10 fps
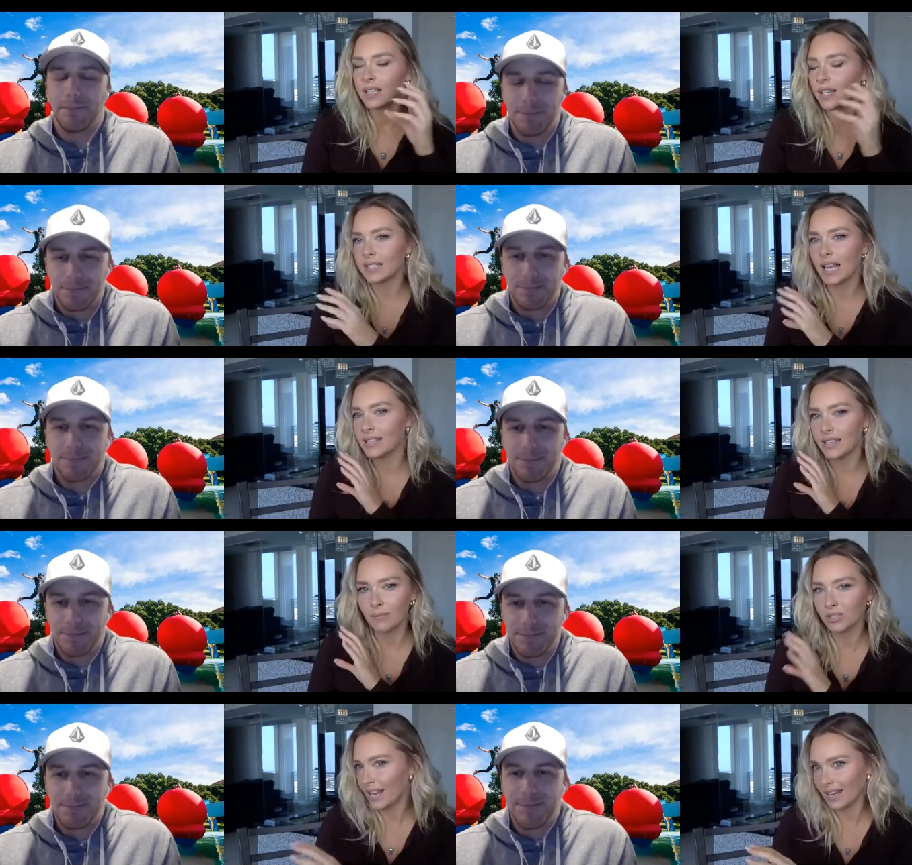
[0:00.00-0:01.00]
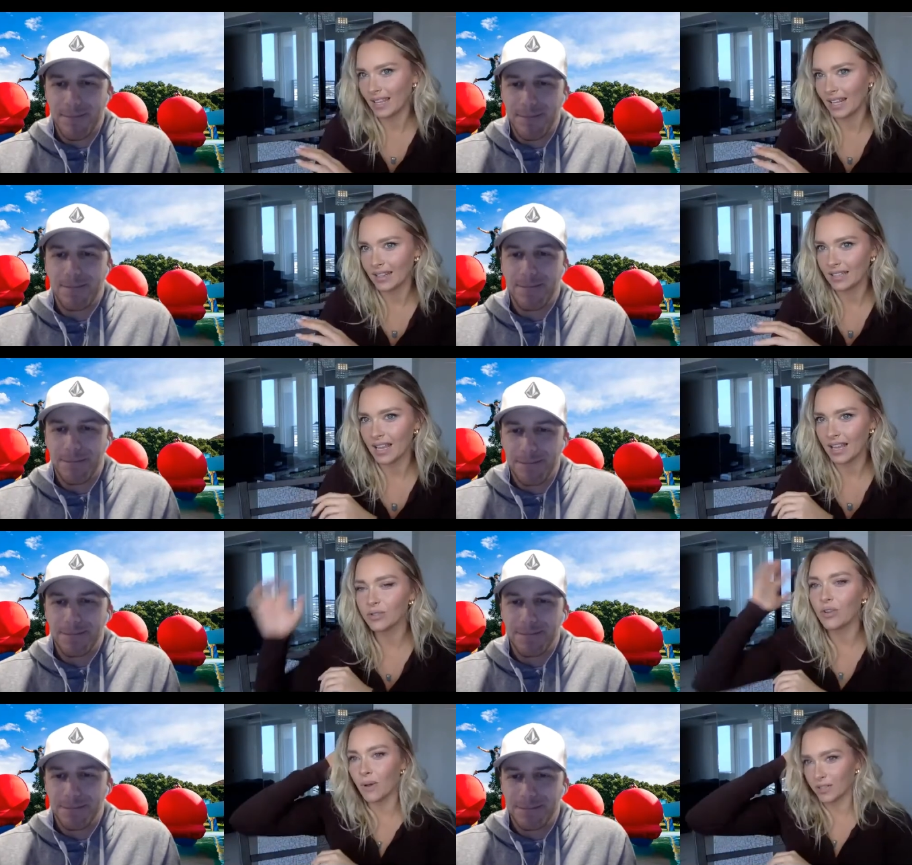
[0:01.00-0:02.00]
Speaker 1: to contestant number 10 at the end of the day because
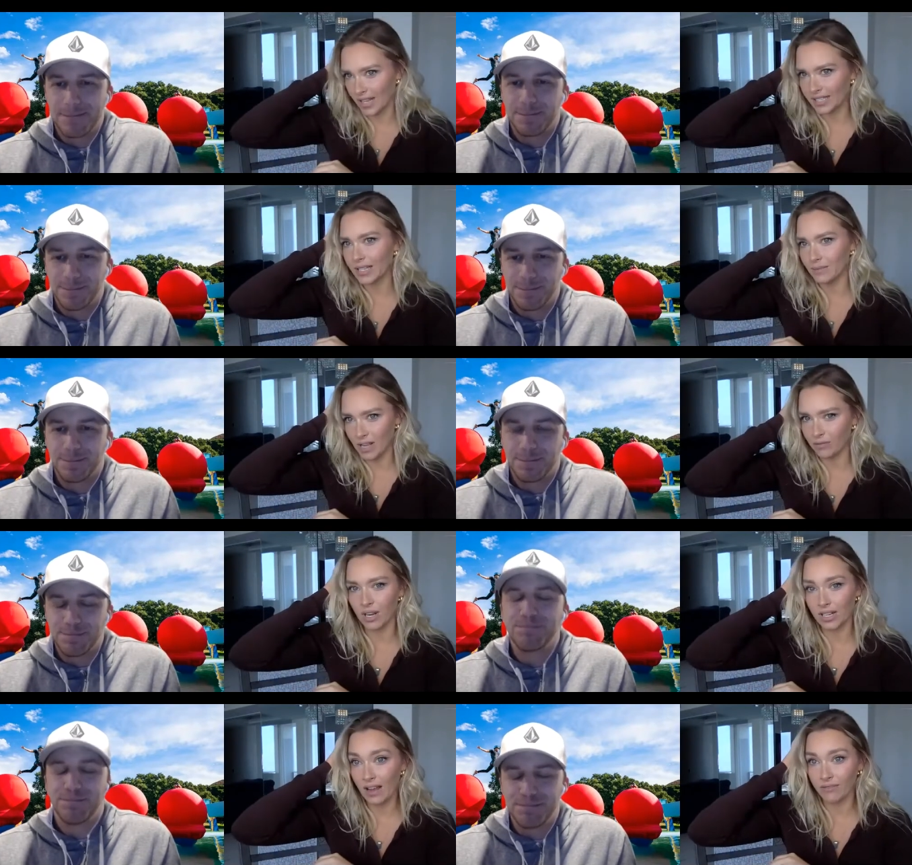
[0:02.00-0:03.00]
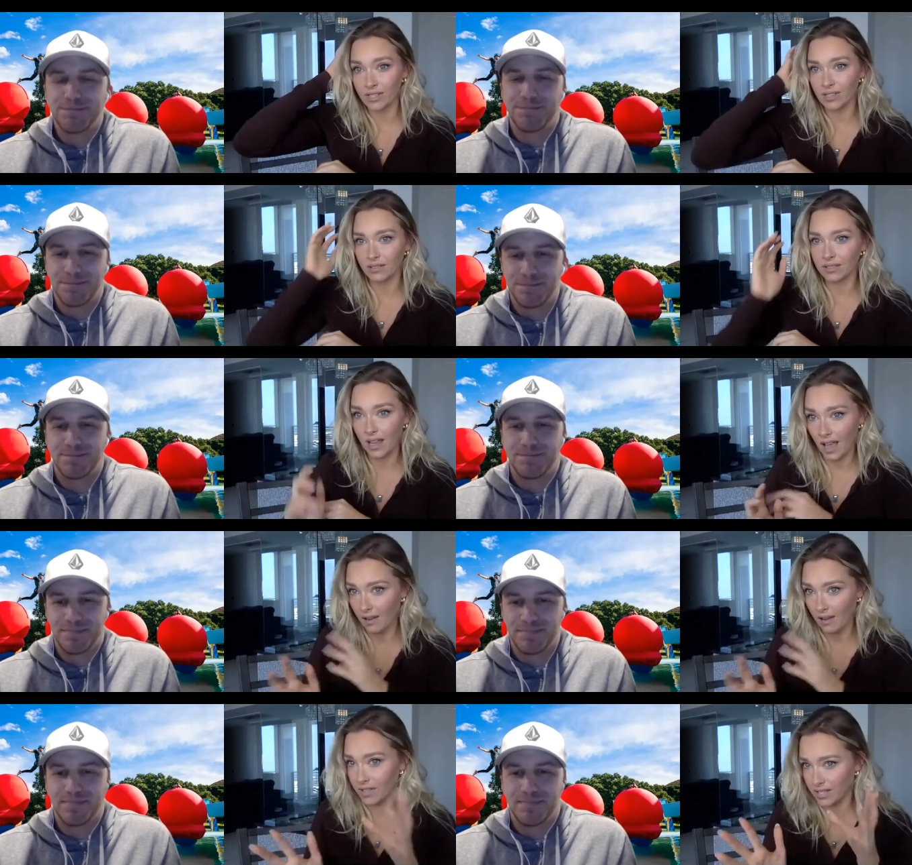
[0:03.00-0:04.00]
we have about 10 teams that run every single day
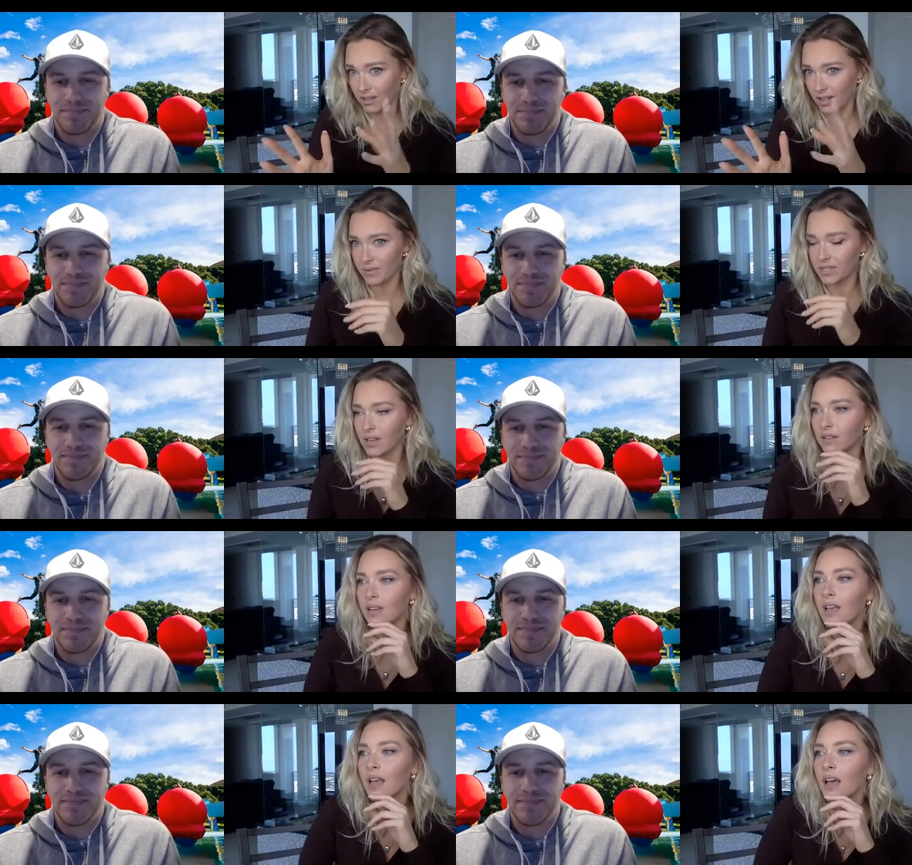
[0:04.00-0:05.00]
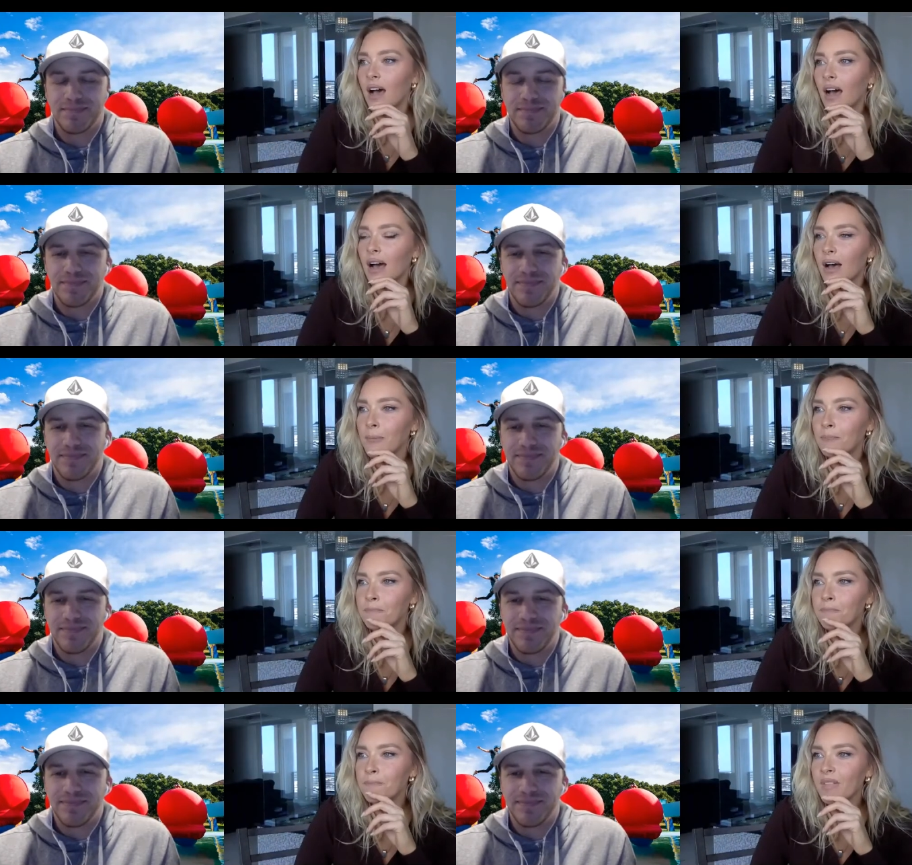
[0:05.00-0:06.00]
every single episode um,
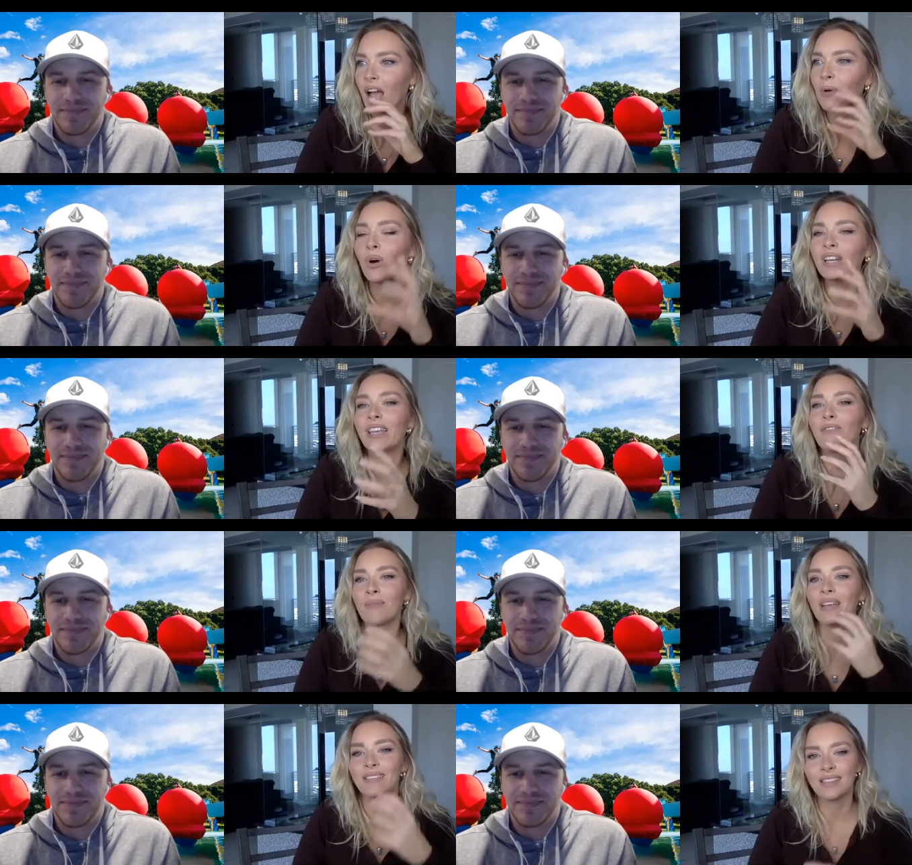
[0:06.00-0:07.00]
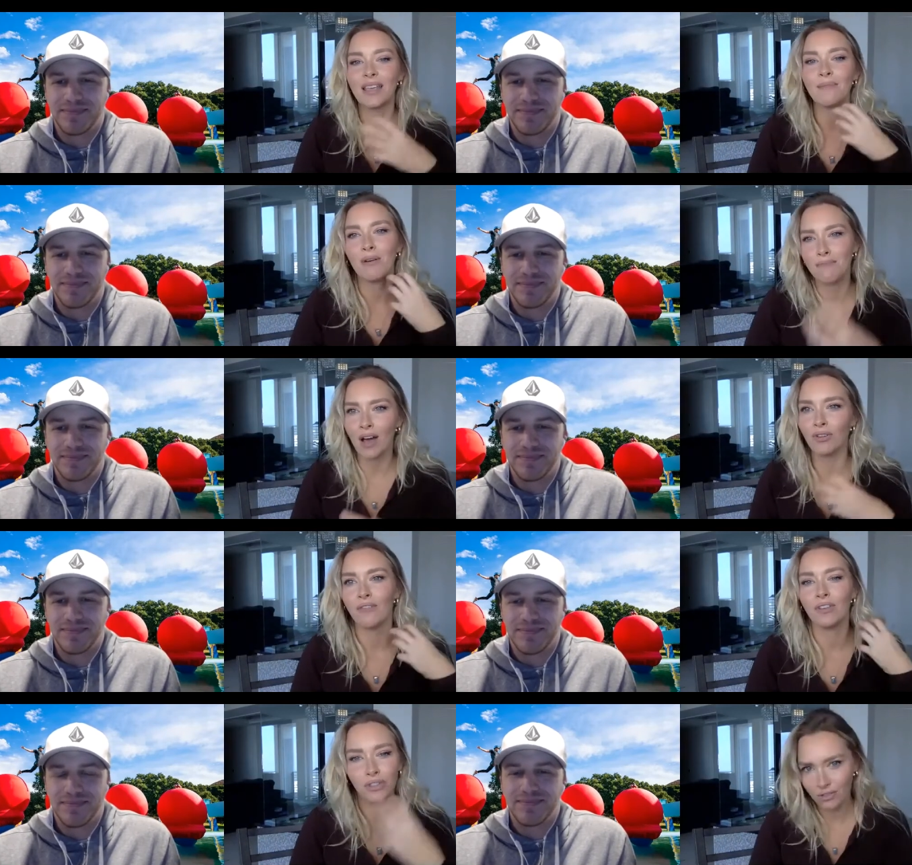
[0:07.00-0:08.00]
I want to give them that same amount of
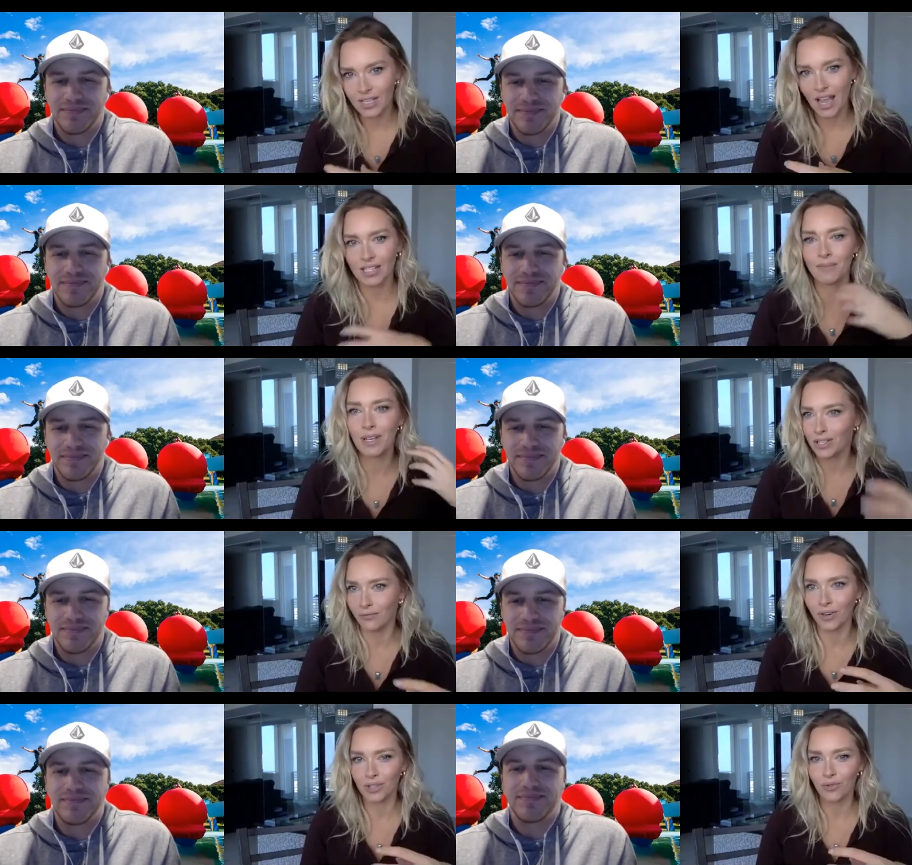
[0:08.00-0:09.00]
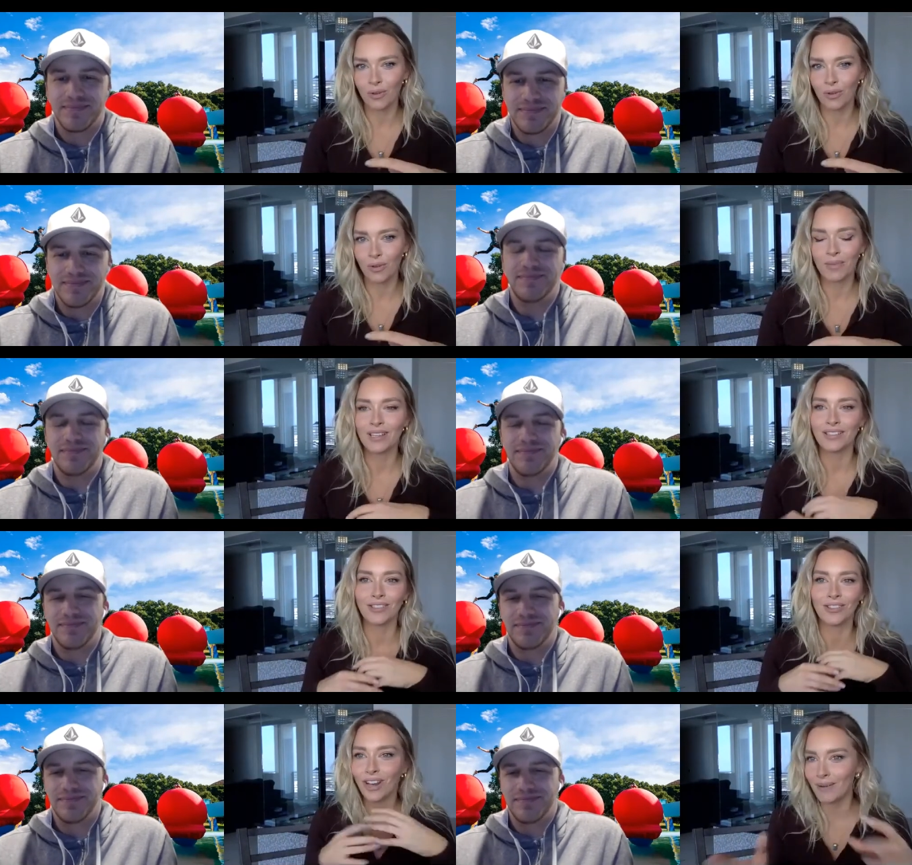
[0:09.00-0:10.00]
enthusiasm as the first one mm-hmm. because
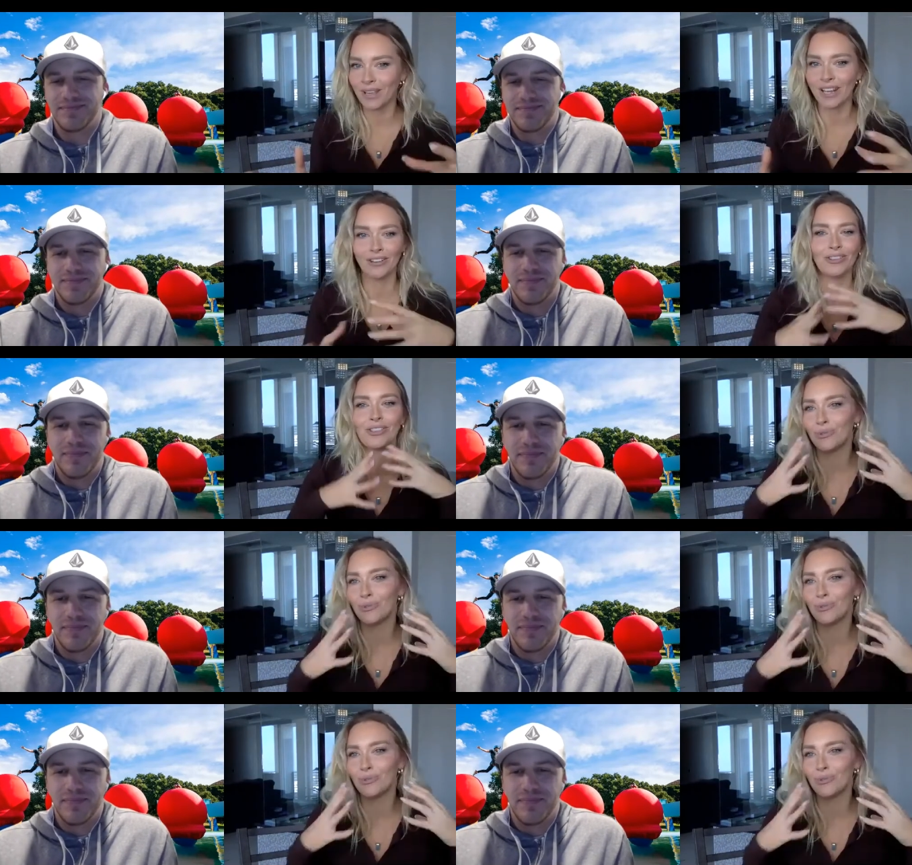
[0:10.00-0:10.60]
they're coming here. This